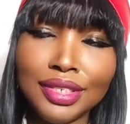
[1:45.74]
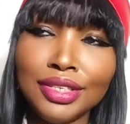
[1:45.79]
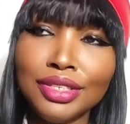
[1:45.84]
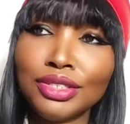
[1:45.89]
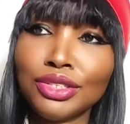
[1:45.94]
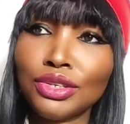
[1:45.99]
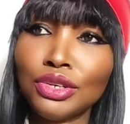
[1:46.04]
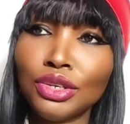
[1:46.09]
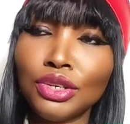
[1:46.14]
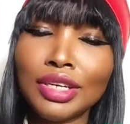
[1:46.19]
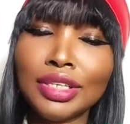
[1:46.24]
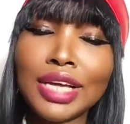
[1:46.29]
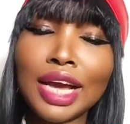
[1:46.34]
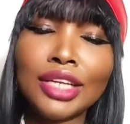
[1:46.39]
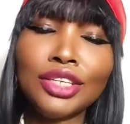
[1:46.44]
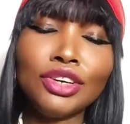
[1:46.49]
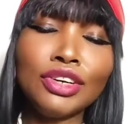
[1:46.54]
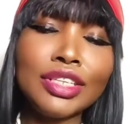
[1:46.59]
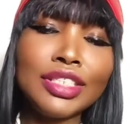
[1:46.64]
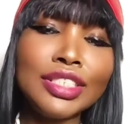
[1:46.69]
So
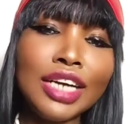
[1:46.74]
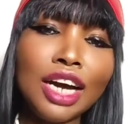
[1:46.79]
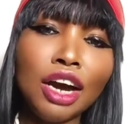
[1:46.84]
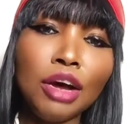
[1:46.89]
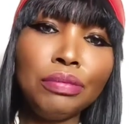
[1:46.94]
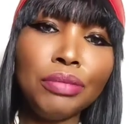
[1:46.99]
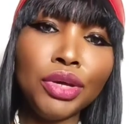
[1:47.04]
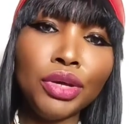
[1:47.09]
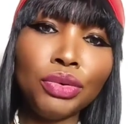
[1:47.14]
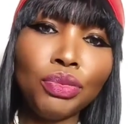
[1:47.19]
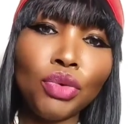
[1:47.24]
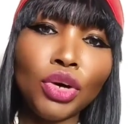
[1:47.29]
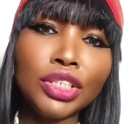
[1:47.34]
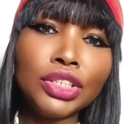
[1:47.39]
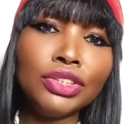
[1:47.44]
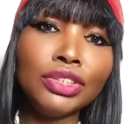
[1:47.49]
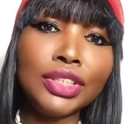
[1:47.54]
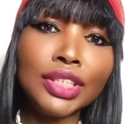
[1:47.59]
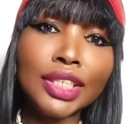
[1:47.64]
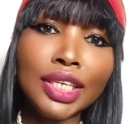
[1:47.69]
don't tell me what
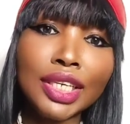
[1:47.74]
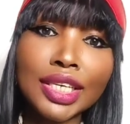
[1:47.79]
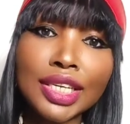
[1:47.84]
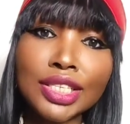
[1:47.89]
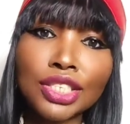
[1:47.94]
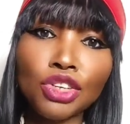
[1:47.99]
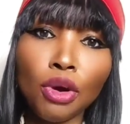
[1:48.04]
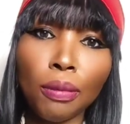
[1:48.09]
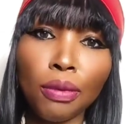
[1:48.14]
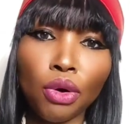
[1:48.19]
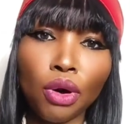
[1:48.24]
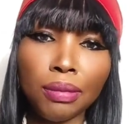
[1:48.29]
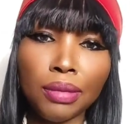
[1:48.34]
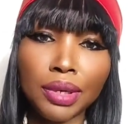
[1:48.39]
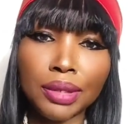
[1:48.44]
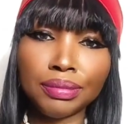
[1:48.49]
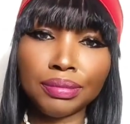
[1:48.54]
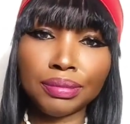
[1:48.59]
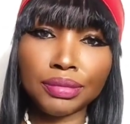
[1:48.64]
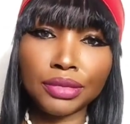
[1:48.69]
you think is your
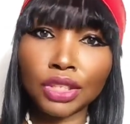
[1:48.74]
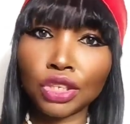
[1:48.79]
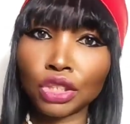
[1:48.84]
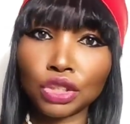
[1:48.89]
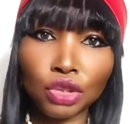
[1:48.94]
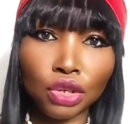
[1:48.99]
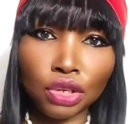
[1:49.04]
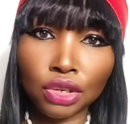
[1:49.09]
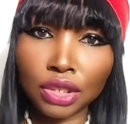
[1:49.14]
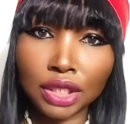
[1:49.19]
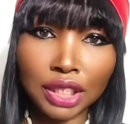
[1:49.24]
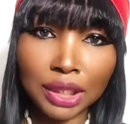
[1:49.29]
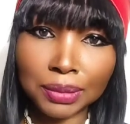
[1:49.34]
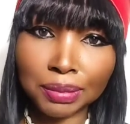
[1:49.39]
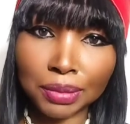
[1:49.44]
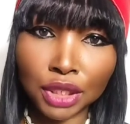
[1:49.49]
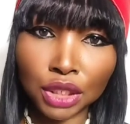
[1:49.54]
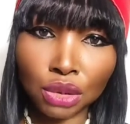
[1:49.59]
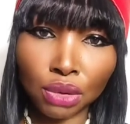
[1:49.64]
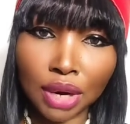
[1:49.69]
problem, because you're not a
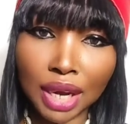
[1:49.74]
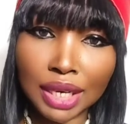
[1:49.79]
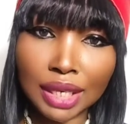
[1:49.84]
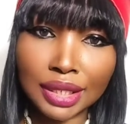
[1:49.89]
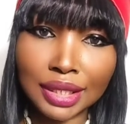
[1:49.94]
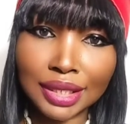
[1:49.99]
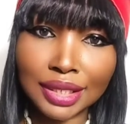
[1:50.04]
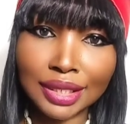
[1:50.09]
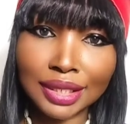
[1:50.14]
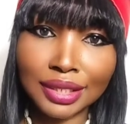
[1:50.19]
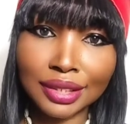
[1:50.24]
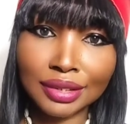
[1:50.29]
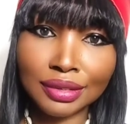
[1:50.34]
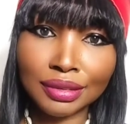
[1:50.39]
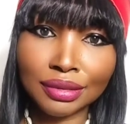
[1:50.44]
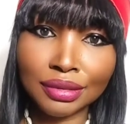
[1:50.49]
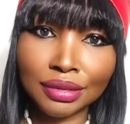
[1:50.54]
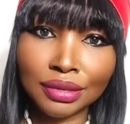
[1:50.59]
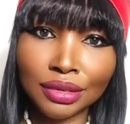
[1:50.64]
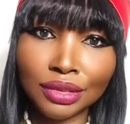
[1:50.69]
spiritualist.
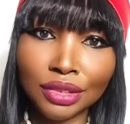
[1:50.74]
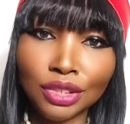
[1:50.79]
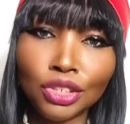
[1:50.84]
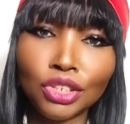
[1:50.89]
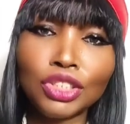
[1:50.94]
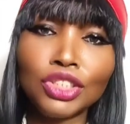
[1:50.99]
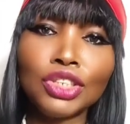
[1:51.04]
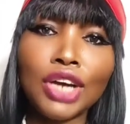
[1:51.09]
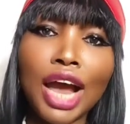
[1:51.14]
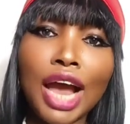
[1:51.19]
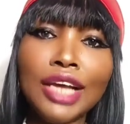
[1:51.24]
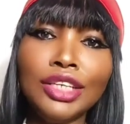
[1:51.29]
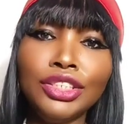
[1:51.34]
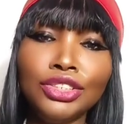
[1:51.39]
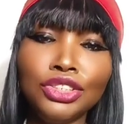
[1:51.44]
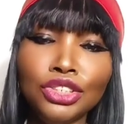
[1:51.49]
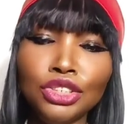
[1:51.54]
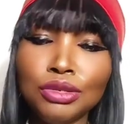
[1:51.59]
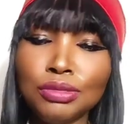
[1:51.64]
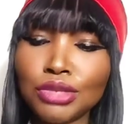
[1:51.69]
Don't
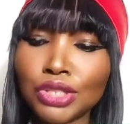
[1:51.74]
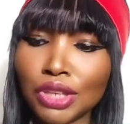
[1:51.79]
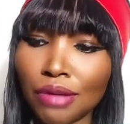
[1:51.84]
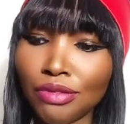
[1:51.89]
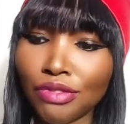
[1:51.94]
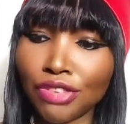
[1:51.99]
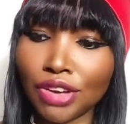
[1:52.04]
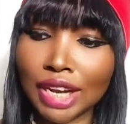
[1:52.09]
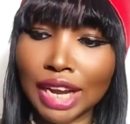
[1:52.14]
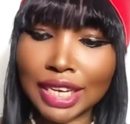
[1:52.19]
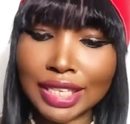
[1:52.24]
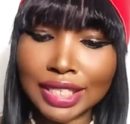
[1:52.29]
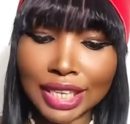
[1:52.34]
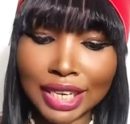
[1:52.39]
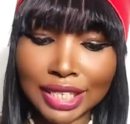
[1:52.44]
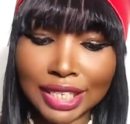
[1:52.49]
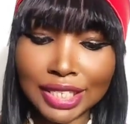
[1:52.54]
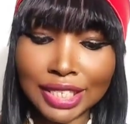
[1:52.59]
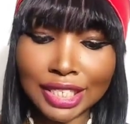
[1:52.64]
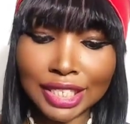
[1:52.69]
assume something and
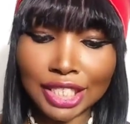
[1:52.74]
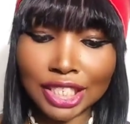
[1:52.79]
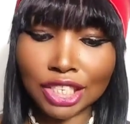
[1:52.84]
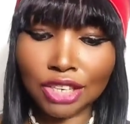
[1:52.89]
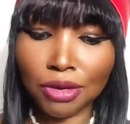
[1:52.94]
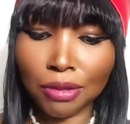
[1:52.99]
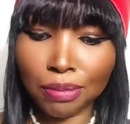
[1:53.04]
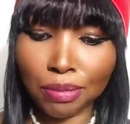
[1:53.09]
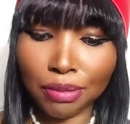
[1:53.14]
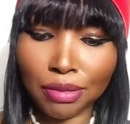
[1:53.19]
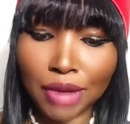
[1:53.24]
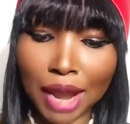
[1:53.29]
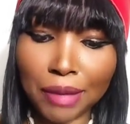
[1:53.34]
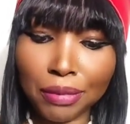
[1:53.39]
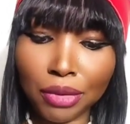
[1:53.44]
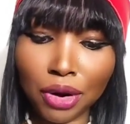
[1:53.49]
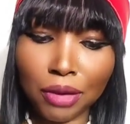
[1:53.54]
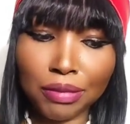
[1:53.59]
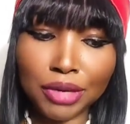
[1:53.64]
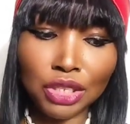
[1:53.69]
say, this is my
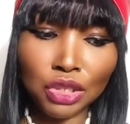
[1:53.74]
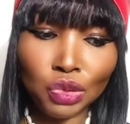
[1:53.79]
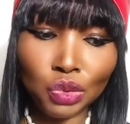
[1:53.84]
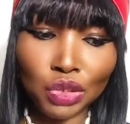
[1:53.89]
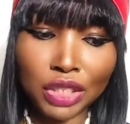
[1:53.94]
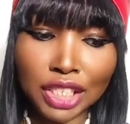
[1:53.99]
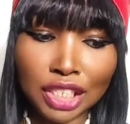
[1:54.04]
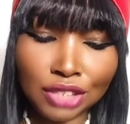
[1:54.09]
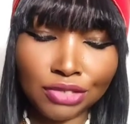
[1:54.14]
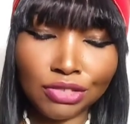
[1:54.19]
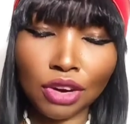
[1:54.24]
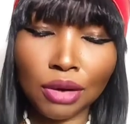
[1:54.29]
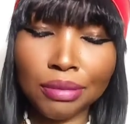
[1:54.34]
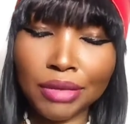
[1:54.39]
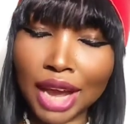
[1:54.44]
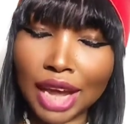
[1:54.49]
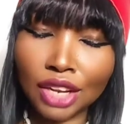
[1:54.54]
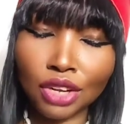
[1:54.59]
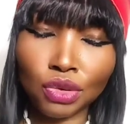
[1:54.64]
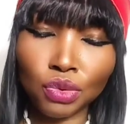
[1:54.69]
problem, do this for
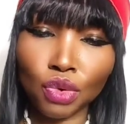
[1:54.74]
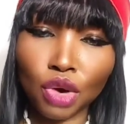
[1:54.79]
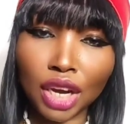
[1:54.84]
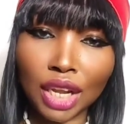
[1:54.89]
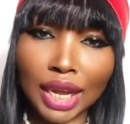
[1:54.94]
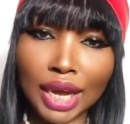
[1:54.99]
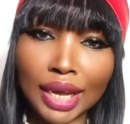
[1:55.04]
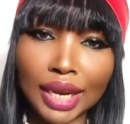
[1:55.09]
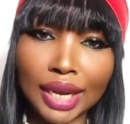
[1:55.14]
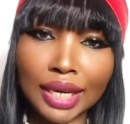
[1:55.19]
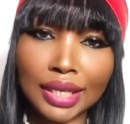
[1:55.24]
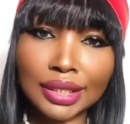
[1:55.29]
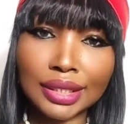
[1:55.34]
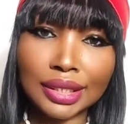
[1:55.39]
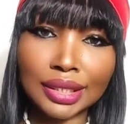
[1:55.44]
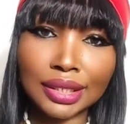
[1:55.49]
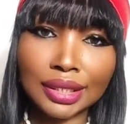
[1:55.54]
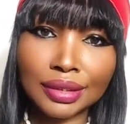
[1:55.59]
me. I don't work like that.